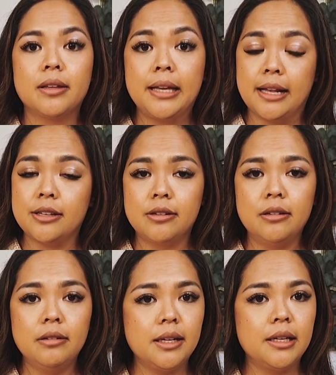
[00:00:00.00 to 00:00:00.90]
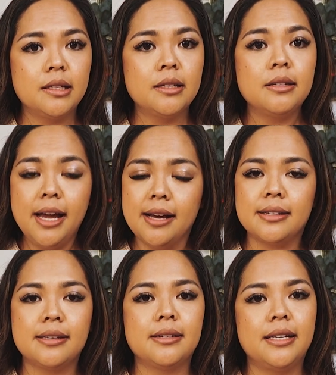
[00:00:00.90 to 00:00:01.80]
The answer is
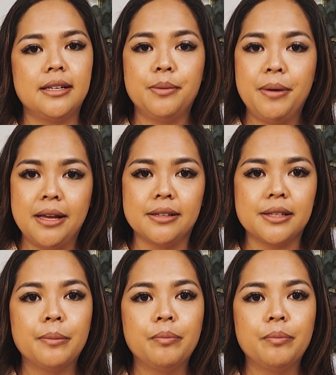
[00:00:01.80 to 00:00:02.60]
yes, it depends.